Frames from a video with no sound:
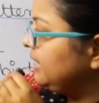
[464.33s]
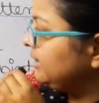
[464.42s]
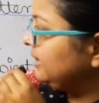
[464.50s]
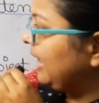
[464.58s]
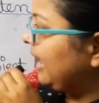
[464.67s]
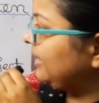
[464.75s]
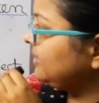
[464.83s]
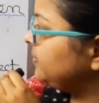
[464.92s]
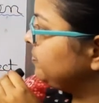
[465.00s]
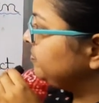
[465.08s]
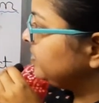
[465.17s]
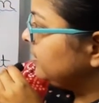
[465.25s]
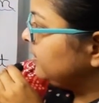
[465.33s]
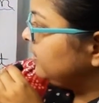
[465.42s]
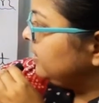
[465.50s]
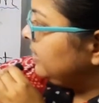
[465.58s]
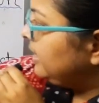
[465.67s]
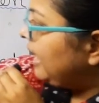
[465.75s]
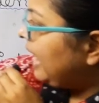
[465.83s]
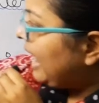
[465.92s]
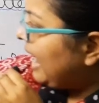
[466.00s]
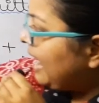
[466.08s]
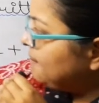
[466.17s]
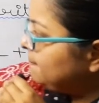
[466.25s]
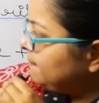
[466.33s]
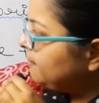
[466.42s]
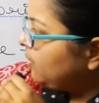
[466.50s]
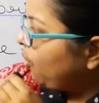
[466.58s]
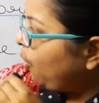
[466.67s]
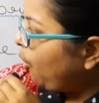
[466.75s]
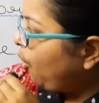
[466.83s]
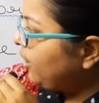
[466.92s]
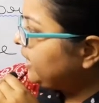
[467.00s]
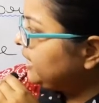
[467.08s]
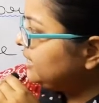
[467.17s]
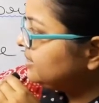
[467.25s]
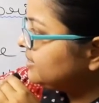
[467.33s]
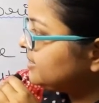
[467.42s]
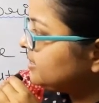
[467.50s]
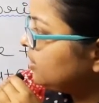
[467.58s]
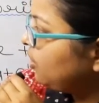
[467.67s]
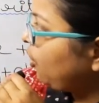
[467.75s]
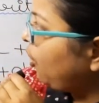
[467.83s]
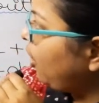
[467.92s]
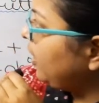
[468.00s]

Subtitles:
that am or is or